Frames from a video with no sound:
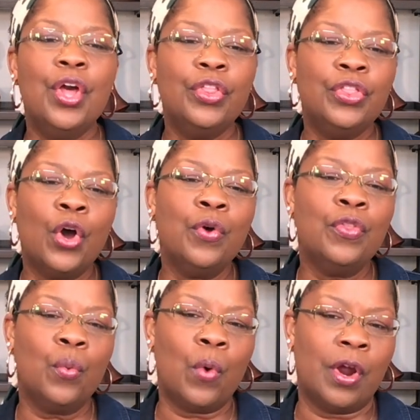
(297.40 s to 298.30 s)
Though
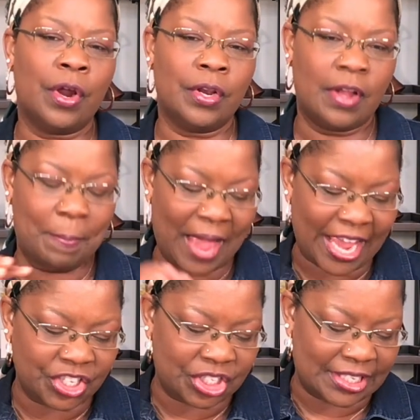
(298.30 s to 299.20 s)
the word
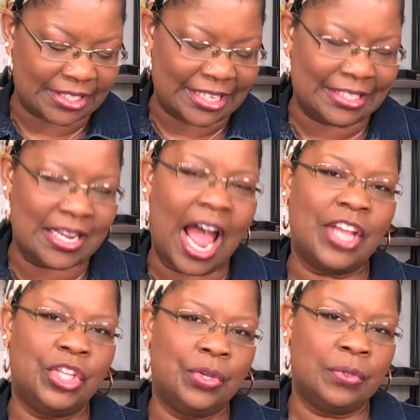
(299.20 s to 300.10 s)
patience is
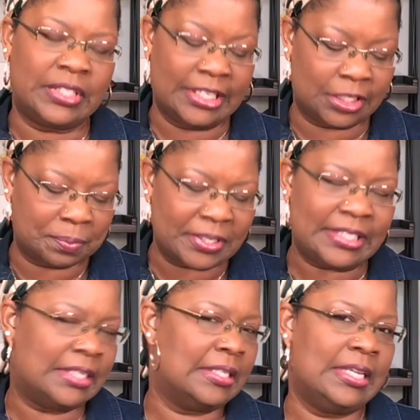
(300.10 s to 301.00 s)
not used
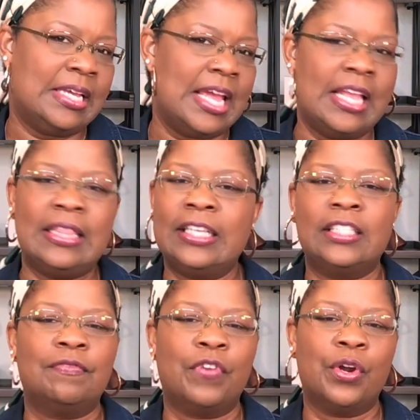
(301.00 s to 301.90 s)
explicitly in
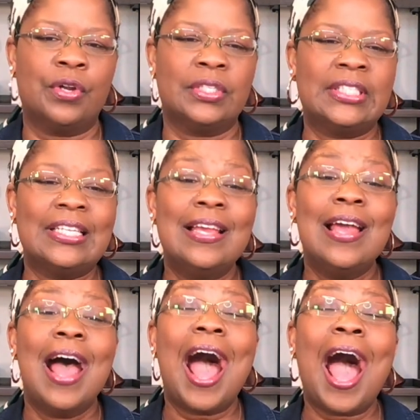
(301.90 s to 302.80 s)
this verse,
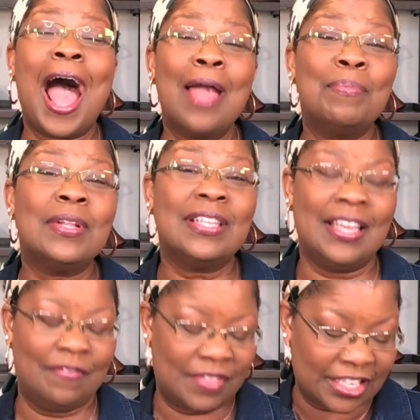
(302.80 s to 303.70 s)
I
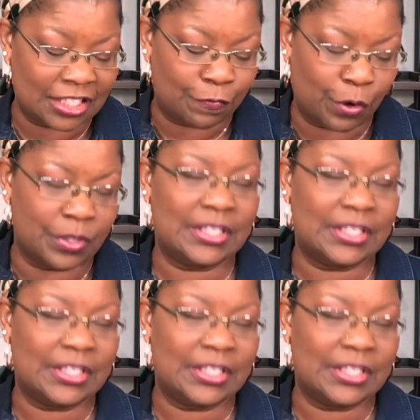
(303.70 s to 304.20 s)
believe this verse